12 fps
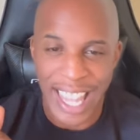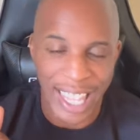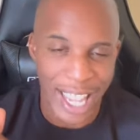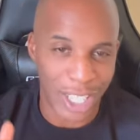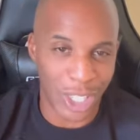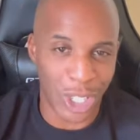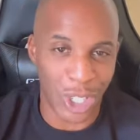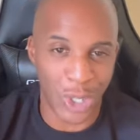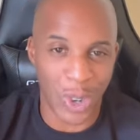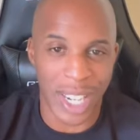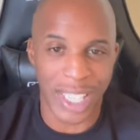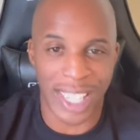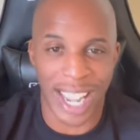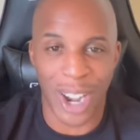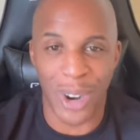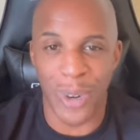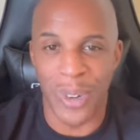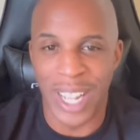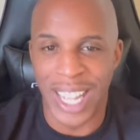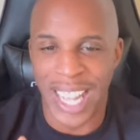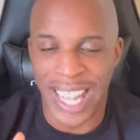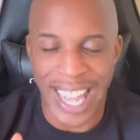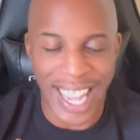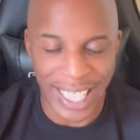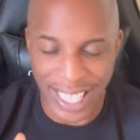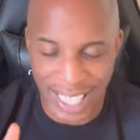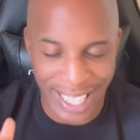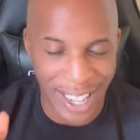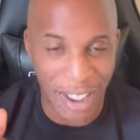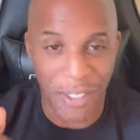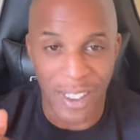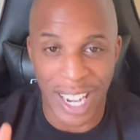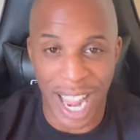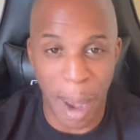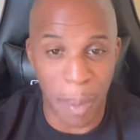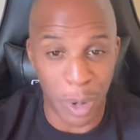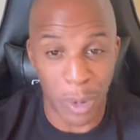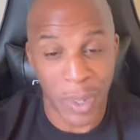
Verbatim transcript: let your stress out. It's phenomenal.